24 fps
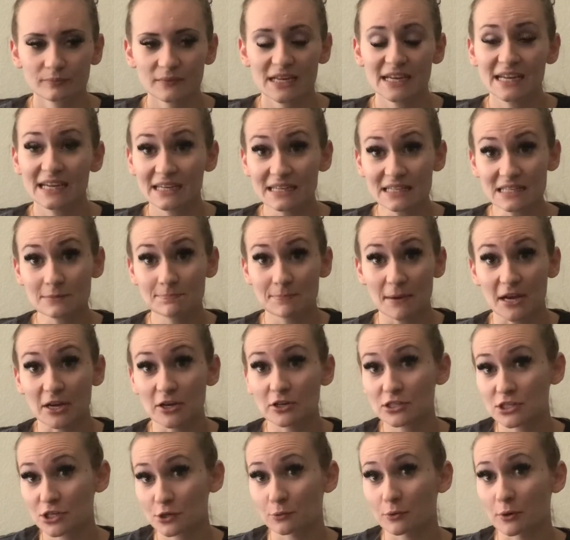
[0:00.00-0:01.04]
it is better
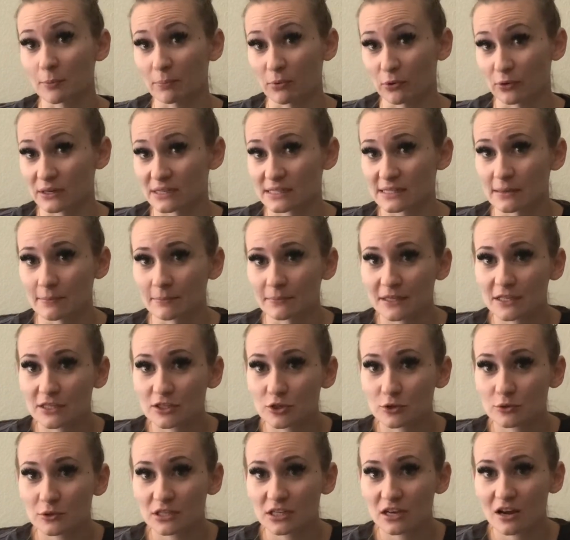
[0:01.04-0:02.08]
to report something
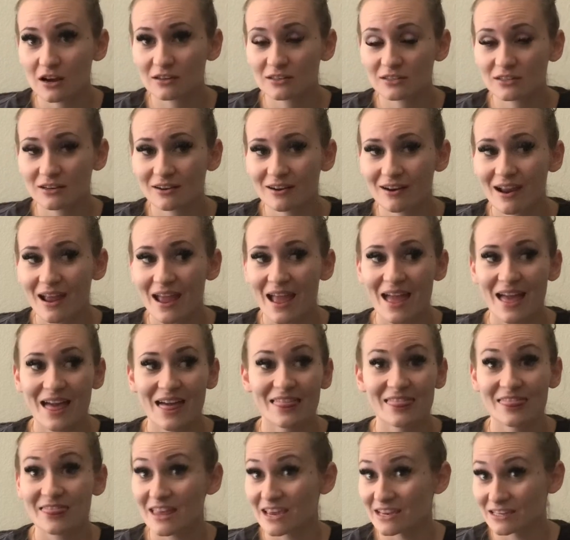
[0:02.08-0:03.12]
to a doctor
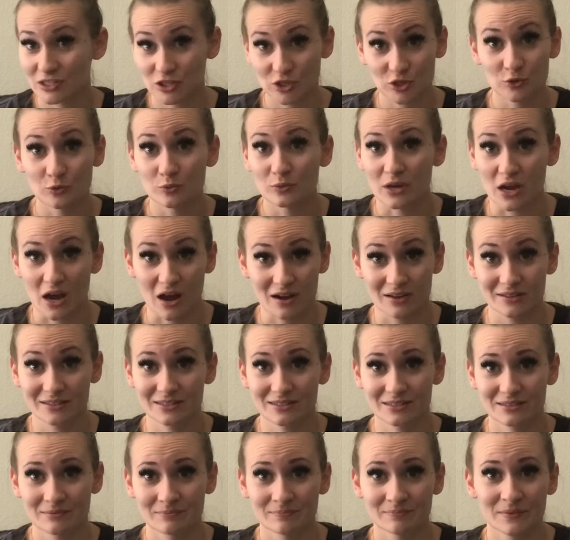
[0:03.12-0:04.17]
than to not.
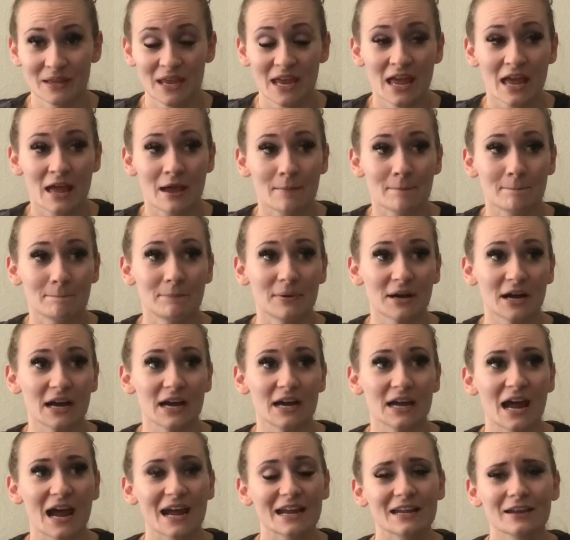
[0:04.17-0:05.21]
But
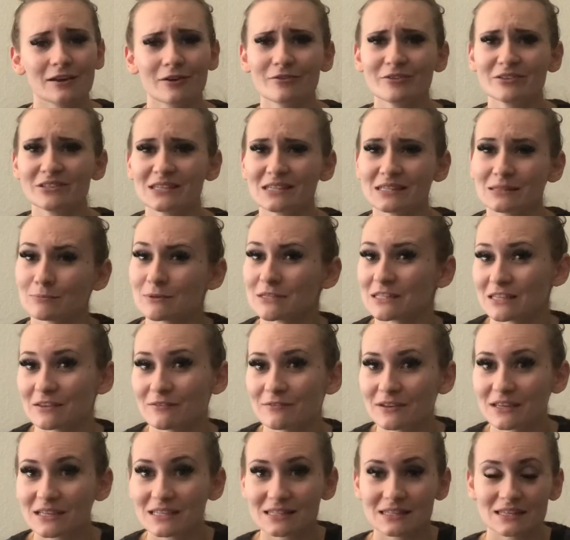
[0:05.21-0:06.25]
I can go into
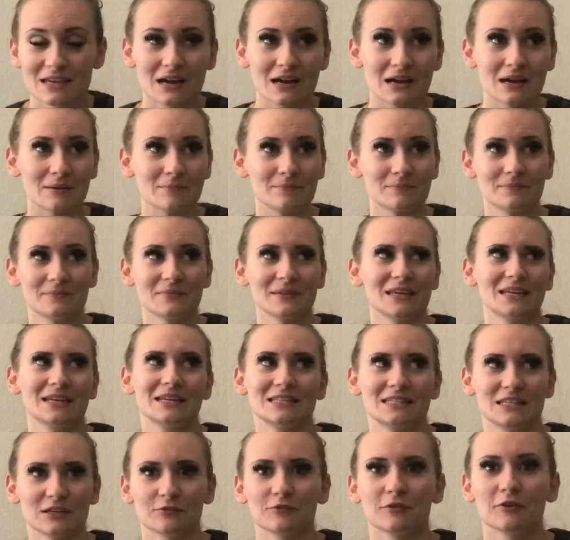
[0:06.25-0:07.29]
specifics in a
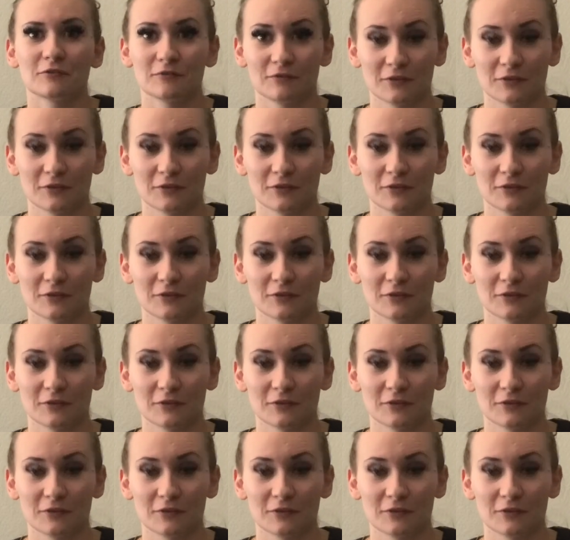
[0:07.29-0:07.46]
different